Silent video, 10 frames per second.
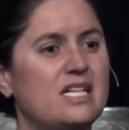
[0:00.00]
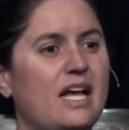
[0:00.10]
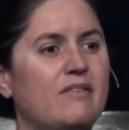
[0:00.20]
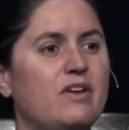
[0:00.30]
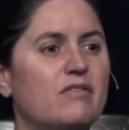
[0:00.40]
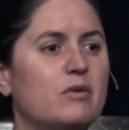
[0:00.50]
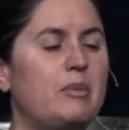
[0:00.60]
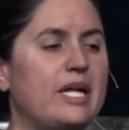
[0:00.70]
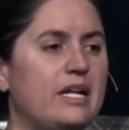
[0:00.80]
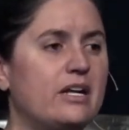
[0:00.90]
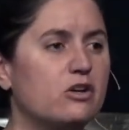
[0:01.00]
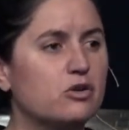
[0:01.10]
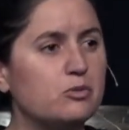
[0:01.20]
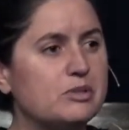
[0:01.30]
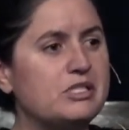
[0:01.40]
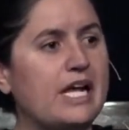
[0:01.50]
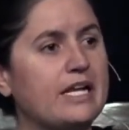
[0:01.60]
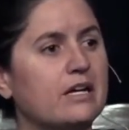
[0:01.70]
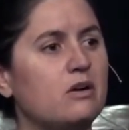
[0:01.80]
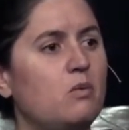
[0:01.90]
Have you ever been in a group
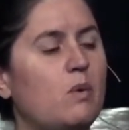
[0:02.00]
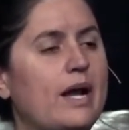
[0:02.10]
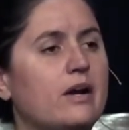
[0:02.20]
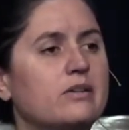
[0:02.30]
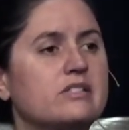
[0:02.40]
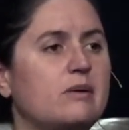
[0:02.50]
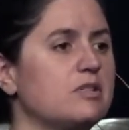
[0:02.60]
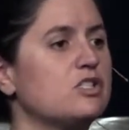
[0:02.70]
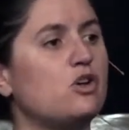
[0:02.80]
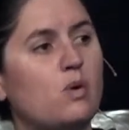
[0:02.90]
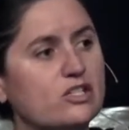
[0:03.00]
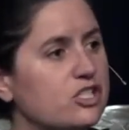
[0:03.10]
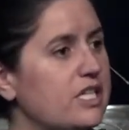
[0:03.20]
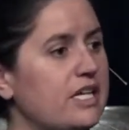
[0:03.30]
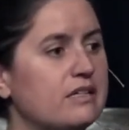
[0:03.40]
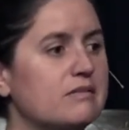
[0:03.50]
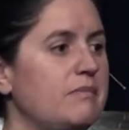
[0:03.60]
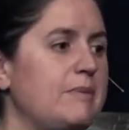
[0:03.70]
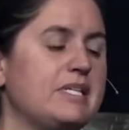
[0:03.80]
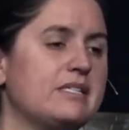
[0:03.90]
setting where someone's questioning
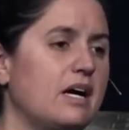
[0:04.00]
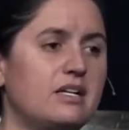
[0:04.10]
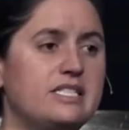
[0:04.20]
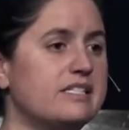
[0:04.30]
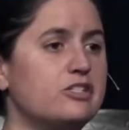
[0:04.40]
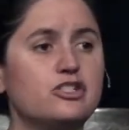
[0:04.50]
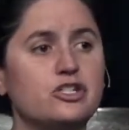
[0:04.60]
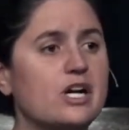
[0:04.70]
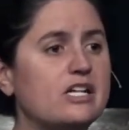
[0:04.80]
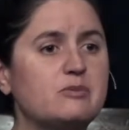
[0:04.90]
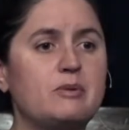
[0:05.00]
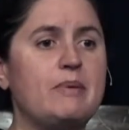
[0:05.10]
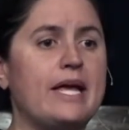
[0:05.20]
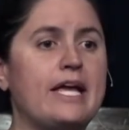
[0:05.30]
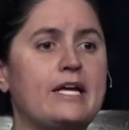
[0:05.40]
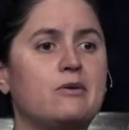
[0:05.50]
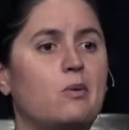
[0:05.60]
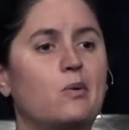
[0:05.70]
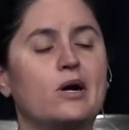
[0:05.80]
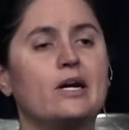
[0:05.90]
maybe a decision your husband made
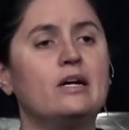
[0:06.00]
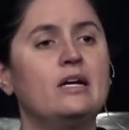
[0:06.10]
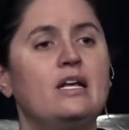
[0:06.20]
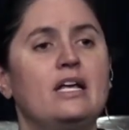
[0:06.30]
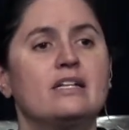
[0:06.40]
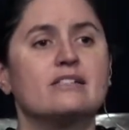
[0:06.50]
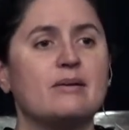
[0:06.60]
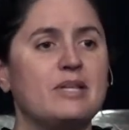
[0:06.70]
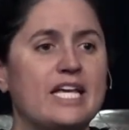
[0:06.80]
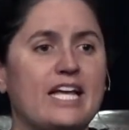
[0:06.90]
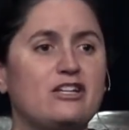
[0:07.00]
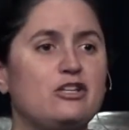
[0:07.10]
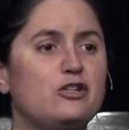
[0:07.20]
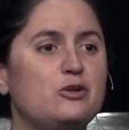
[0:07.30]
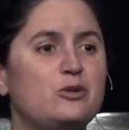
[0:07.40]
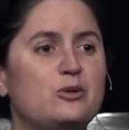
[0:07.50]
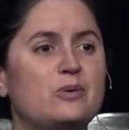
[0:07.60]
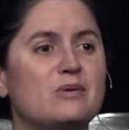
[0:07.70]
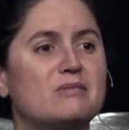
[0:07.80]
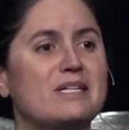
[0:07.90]
or something and
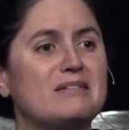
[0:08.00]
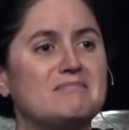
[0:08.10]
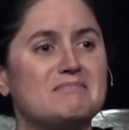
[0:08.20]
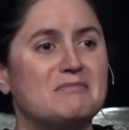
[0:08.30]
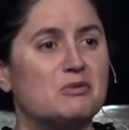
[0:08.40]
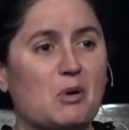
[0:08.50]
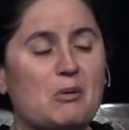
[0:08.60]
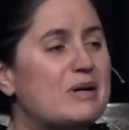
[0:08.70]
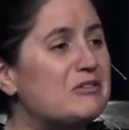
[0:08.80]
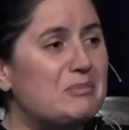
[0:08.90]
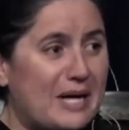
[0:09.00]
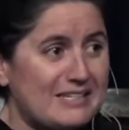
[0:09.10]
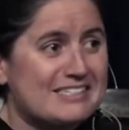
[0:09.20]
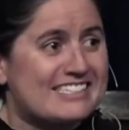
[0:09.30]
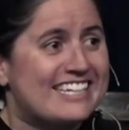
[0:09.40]
you throw him under the bus?